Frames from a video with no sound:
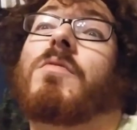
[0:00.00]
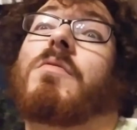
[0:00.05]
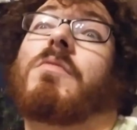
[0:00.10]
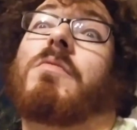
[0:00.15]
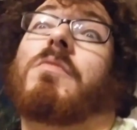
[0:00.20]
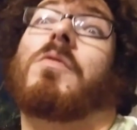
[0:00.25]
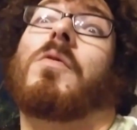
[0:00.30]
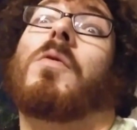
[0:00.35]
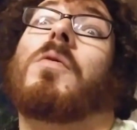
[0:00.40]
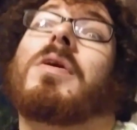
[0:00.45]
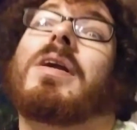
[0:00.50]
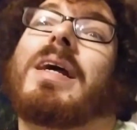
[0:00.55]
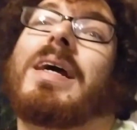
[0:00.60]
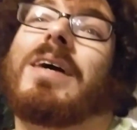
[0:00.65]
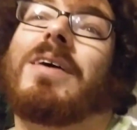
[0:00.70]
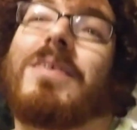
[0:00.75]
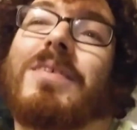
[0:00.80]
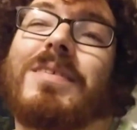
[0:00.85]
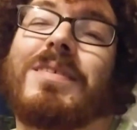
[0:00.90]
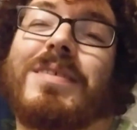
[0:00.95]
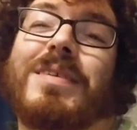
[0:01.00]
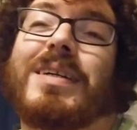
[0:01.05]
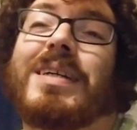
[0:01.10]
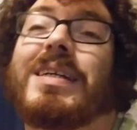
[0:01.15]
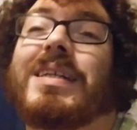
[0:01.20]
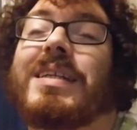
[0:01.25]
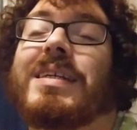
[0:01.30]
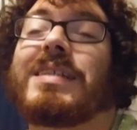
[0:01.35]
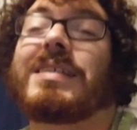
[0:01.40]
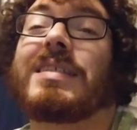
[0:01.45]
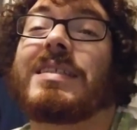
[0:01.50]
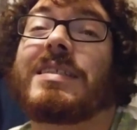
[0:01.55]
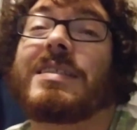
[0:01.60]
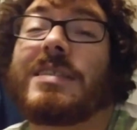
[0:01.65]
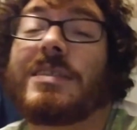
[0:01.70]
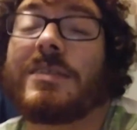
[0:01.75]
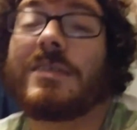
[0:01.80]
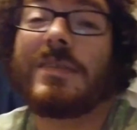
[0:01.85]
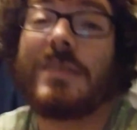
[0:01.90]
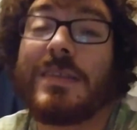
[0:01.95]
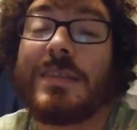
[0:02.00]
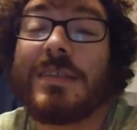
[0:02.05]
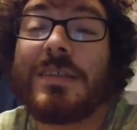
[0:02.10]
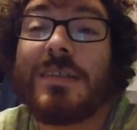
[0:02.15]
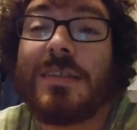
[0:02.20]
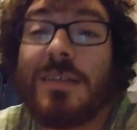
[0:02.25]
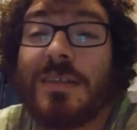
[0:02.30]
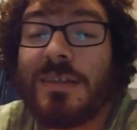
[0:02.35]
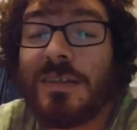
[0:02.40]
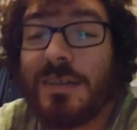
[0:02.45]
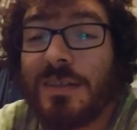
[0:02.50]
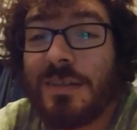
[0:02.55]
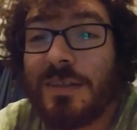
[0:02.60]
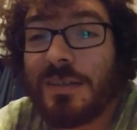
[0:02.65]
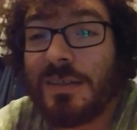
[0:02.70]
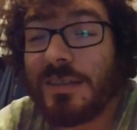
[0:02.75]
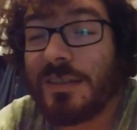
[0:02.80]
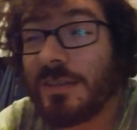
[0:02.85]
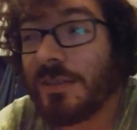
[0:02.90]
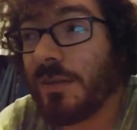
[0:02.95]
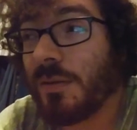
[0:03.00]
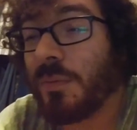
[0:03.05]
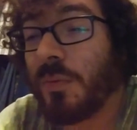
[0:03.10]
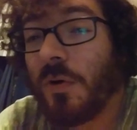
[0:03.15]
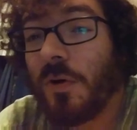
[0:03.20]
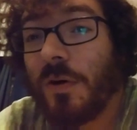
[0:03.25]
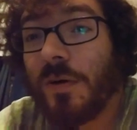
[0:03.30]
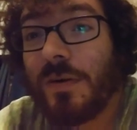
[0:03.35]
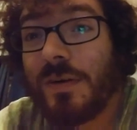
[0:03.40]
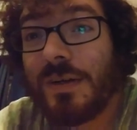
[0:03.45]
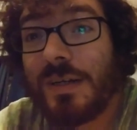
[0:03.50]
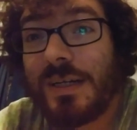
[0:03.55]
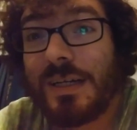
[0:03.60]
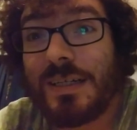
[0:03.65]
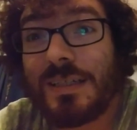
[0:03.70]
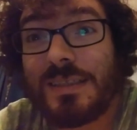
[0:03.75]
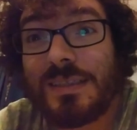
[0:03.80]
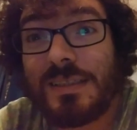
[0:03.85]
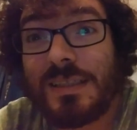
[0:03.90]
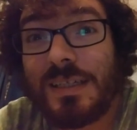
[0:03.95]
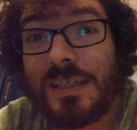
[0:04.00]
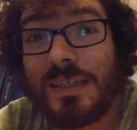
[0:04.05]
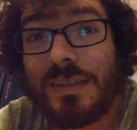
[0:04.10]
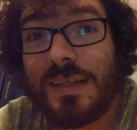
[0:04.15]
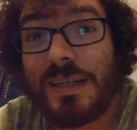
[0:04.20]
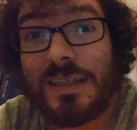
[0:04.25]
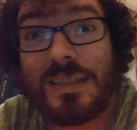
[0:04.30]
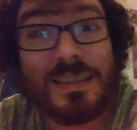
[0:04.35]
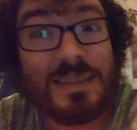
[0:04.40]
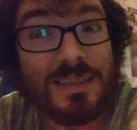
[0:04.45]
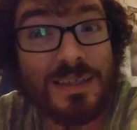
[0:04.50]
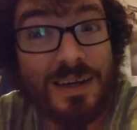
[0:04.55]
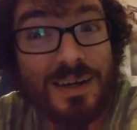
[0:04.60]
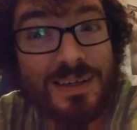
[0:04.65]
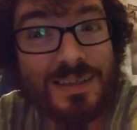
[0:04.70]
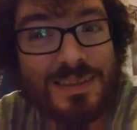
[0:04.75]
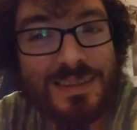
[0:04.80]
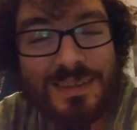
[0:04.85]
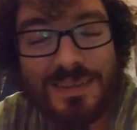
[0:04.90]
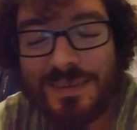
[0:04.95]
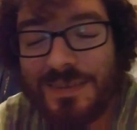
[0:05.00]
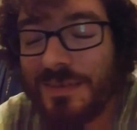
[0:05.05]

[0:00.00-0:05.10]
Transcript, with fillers: For now, at least until the to the part I say that he's not.